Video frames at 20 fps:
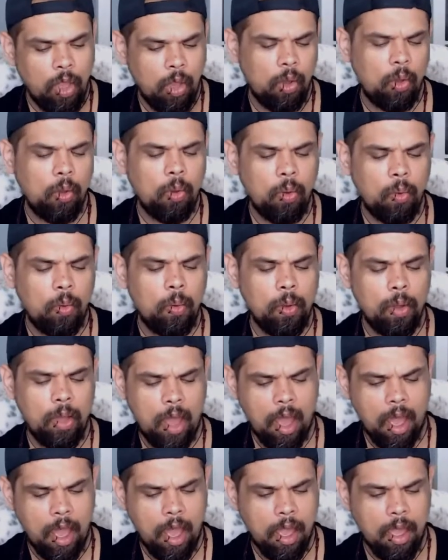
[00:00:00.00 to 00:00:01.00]
who
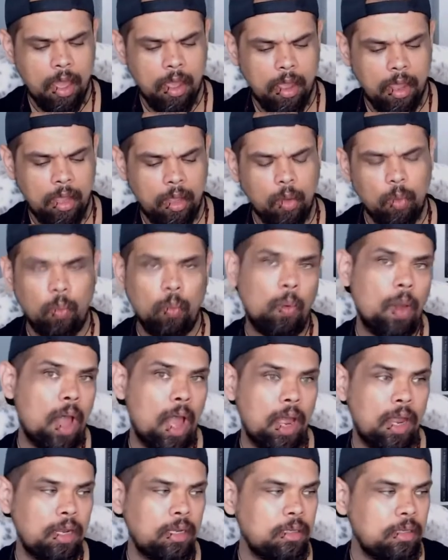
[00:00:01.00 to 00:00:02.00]
I
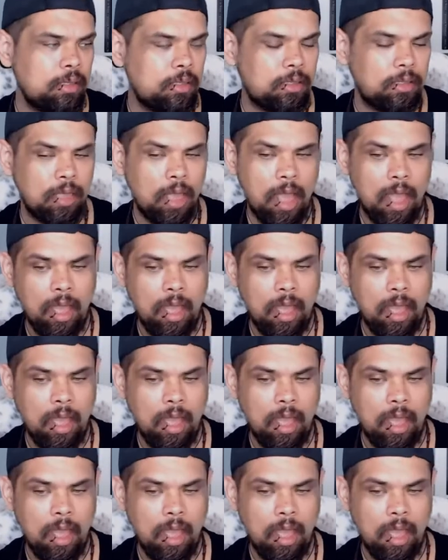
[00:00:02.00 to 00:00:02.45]
was